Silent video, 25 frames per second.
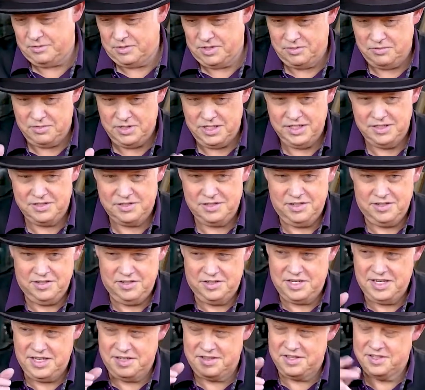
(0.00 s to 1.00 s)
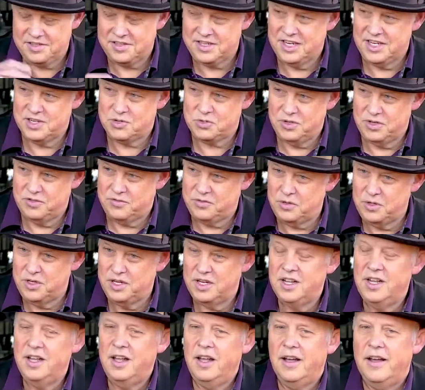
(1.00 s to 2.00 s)
well, why should you take this guy's word for it?
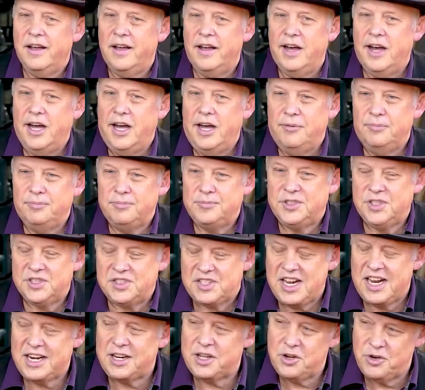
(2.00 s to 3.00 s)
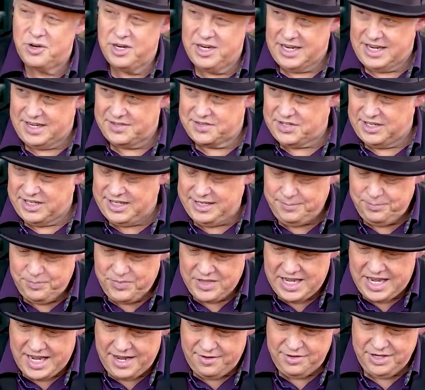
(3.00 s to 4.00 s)
Just out of curiosity,
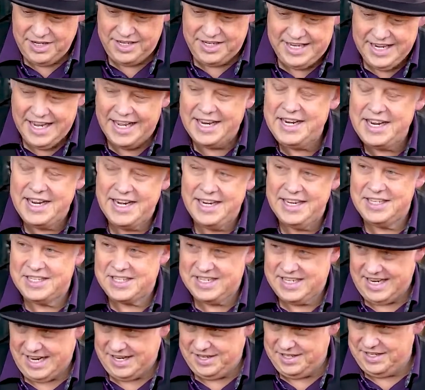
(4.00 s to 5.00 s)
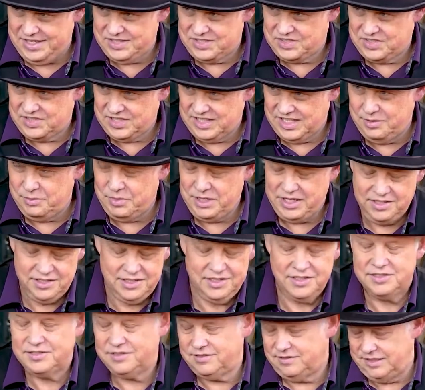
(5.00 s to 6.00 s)
have you done any studies? I mean,
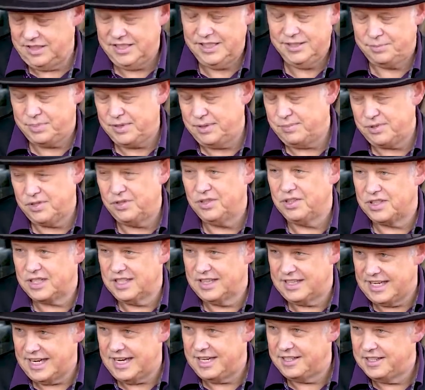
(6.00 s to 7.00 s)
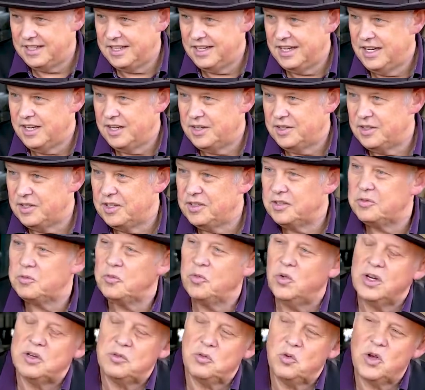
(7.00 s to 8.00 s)
because, yeah, people look at that.
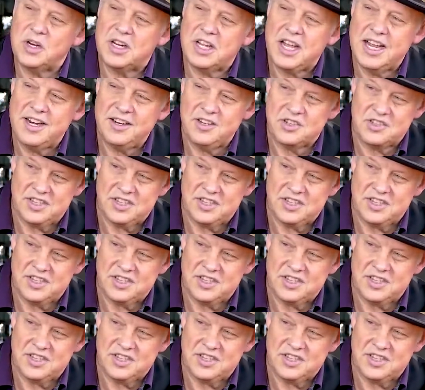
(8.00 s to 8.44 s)
What kind of